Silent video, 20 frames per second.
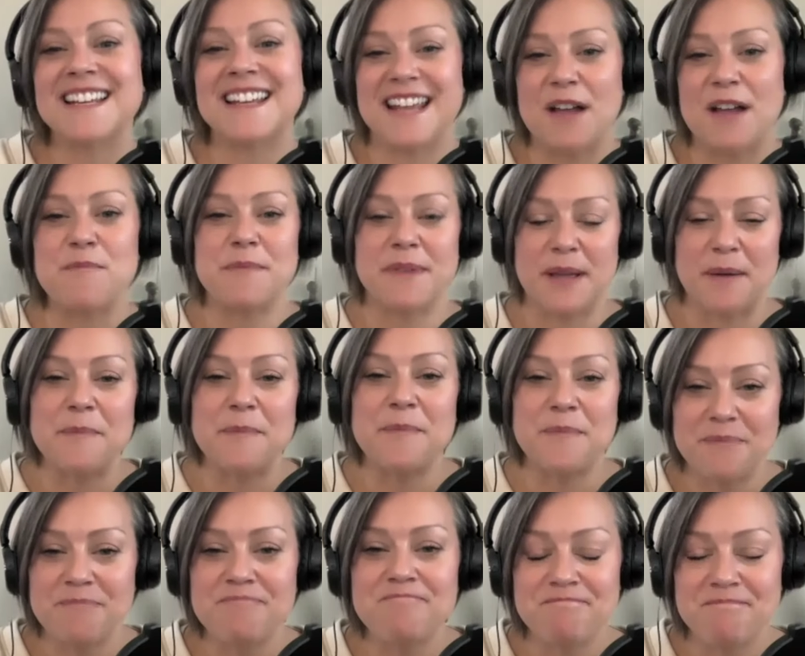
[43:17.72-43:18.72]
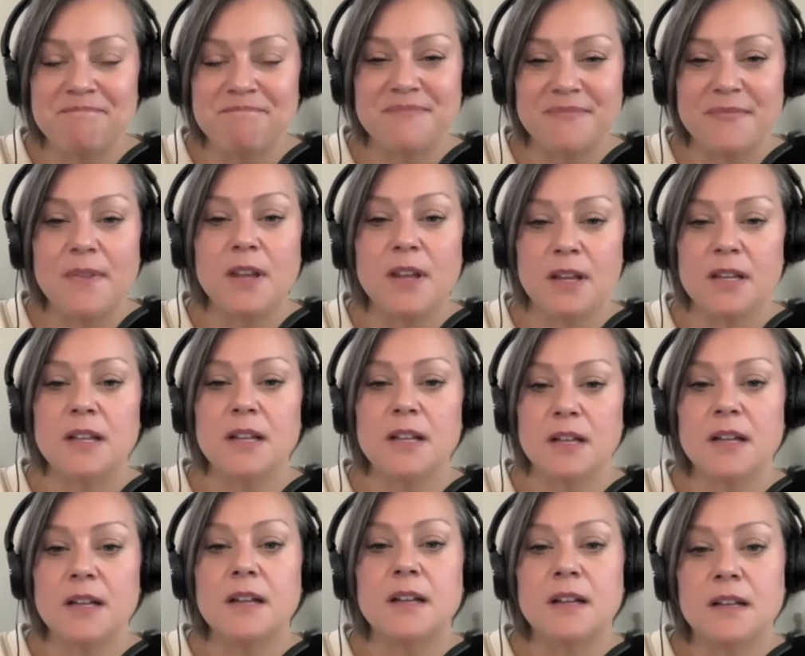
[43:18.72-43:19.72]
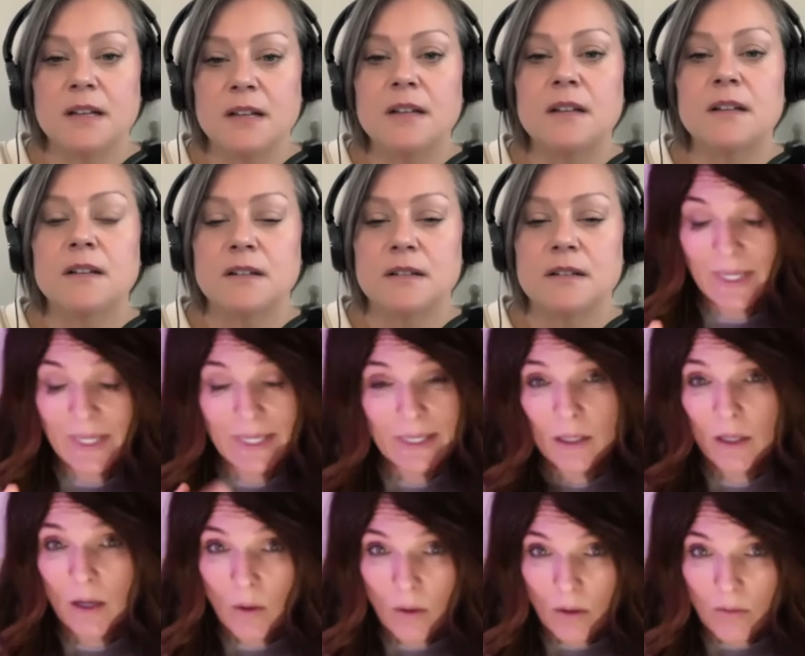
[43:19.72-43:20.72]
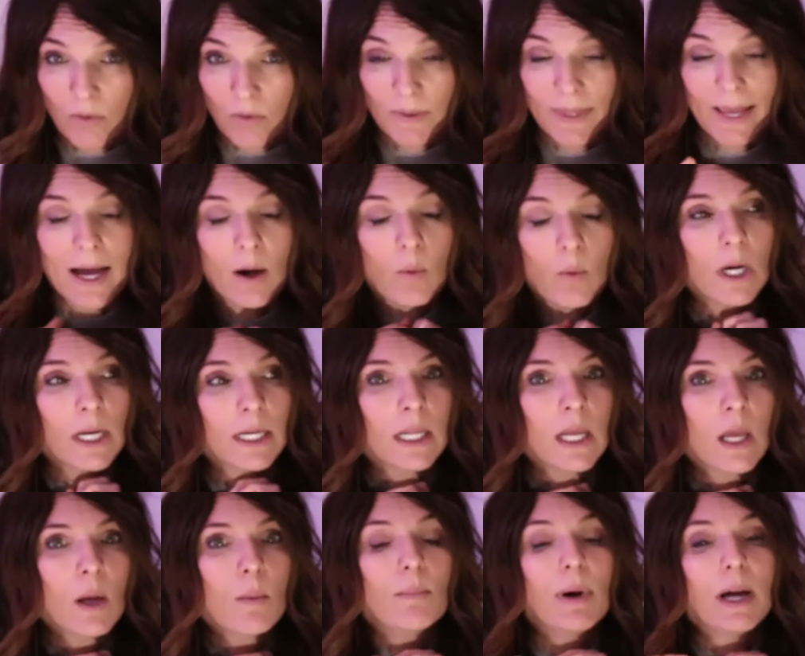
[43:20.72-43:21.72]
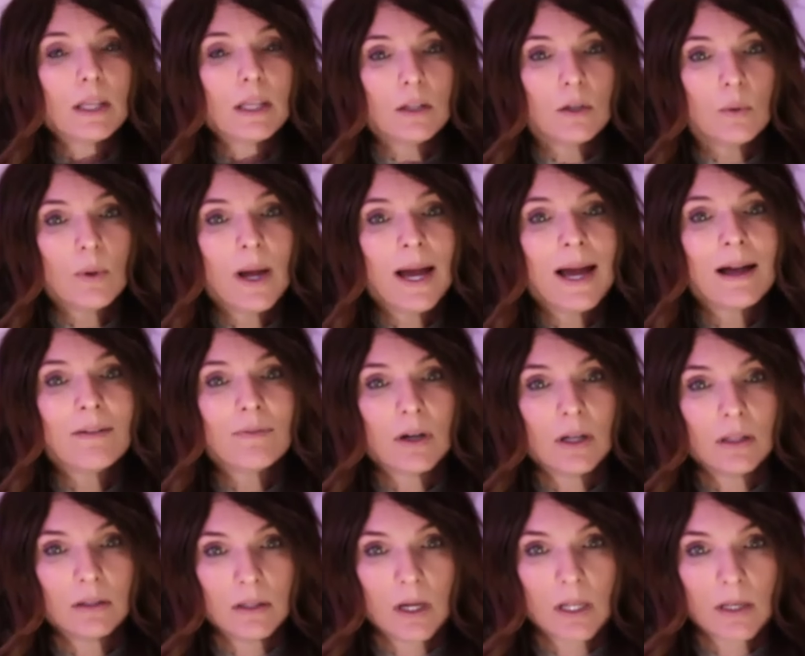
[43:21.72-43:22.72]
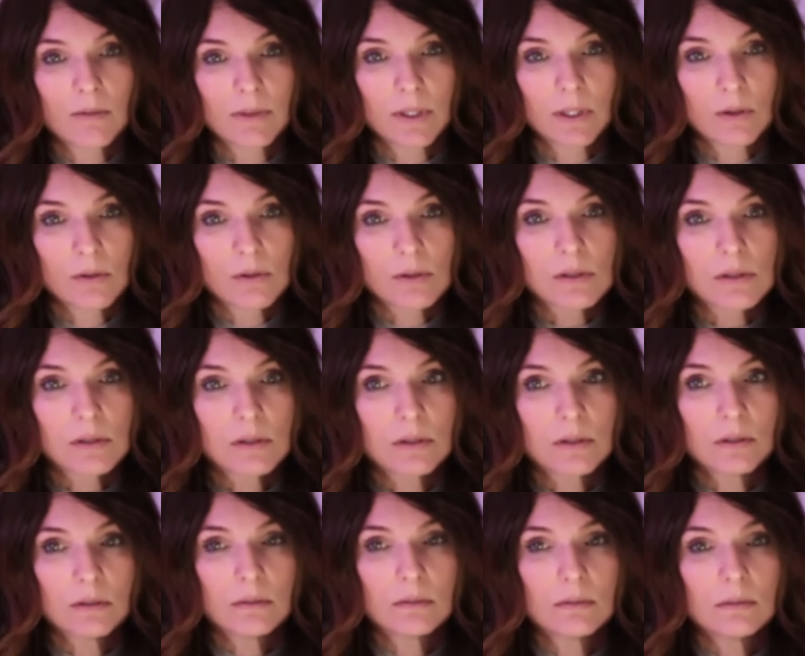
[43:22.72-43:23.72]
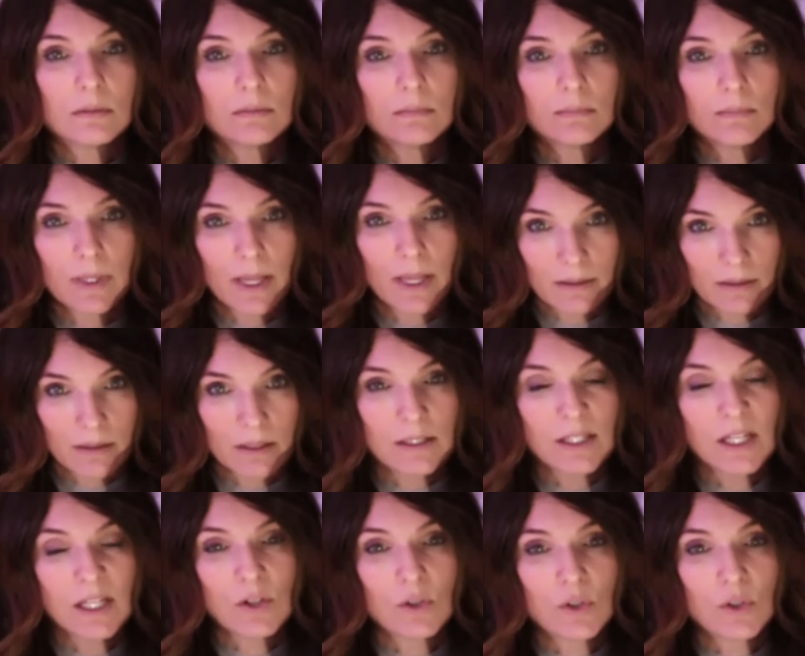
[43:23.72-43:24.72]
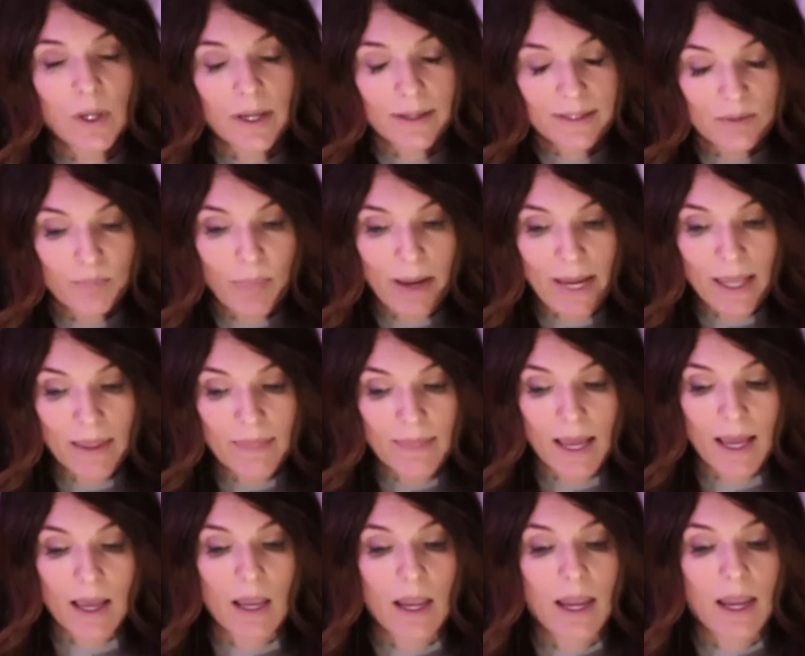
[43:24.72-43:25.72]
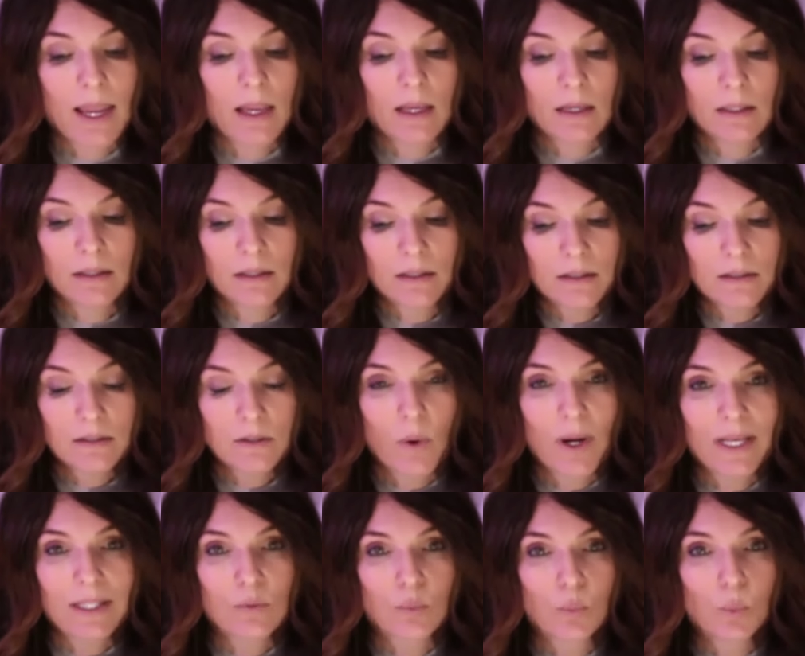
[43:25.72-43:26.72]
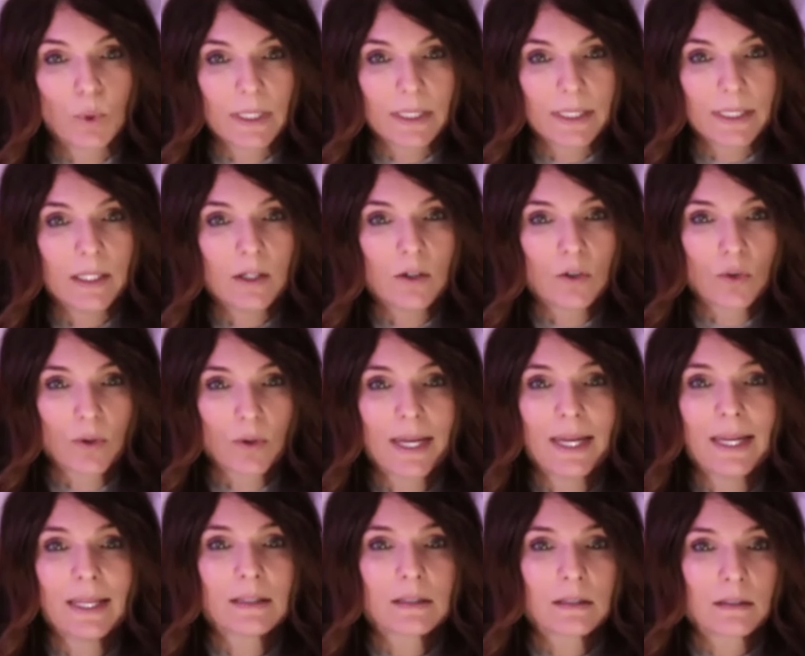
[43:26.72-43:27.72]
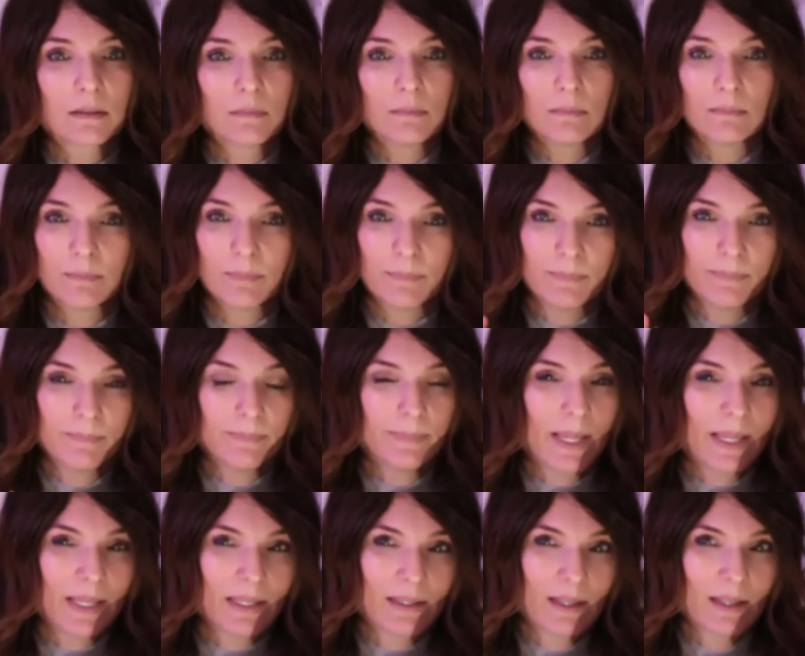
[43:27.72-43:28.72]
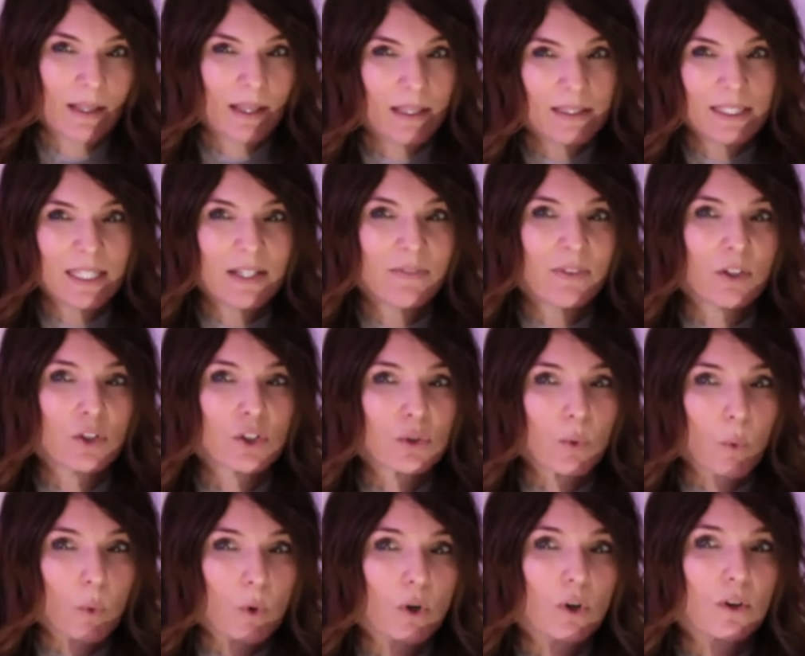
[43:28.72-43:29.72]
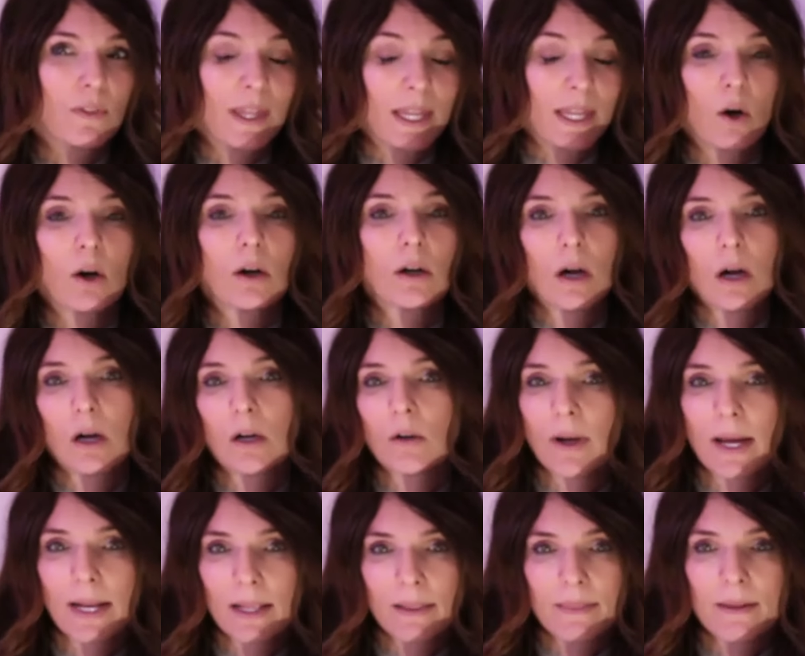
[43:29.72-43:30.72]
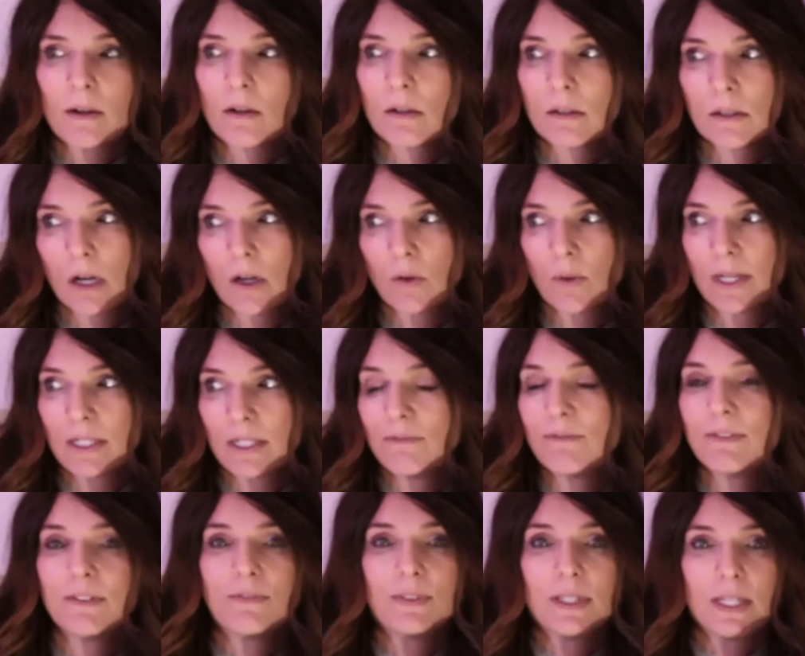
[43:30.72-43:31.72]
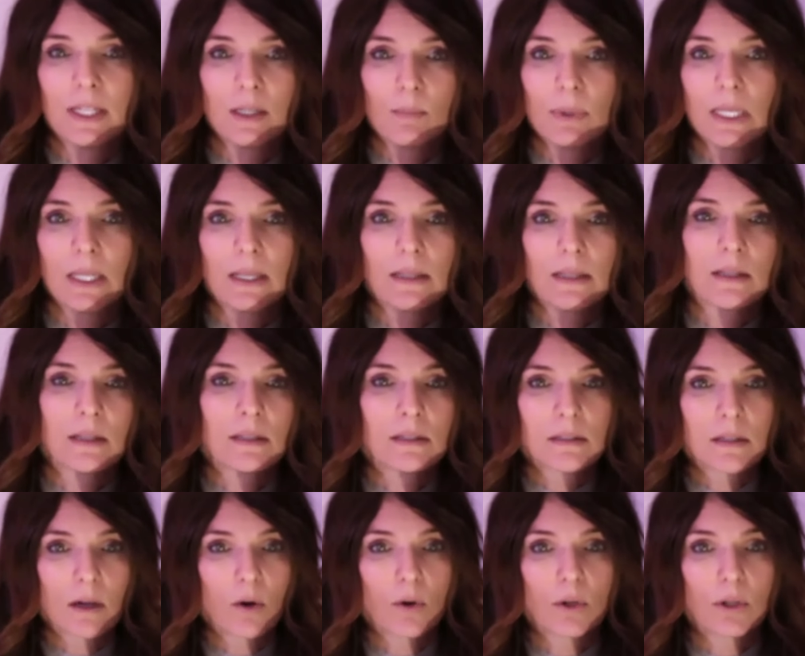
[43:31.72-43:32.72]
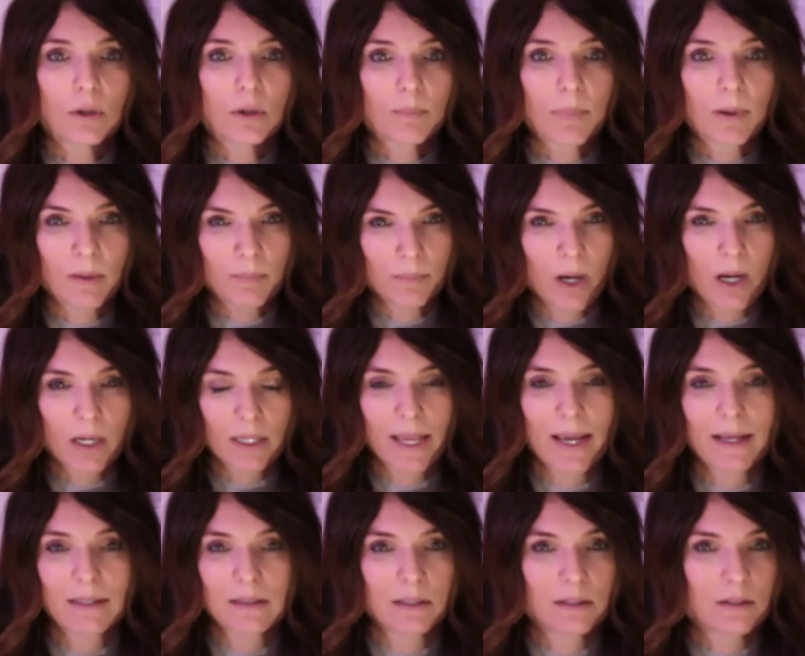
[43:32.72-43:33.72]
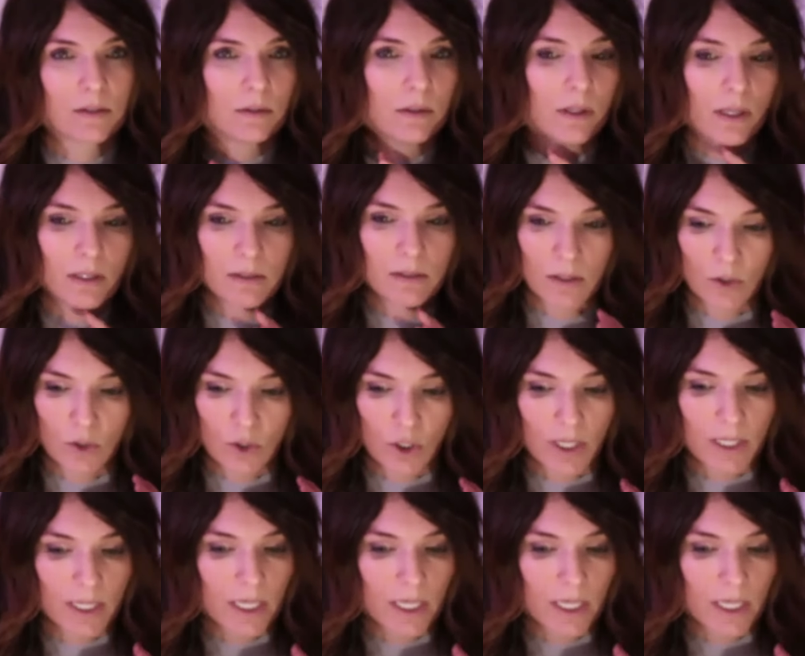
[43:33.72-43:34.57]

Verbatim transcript: yep, yep yeah the moralistic fallacy um we go over that one but you have a lot of those and continue to expand that and so it's really great it, it's even shorter than our car ride. I think our car ride's 15 minutes. And so your po- podcast is it's a good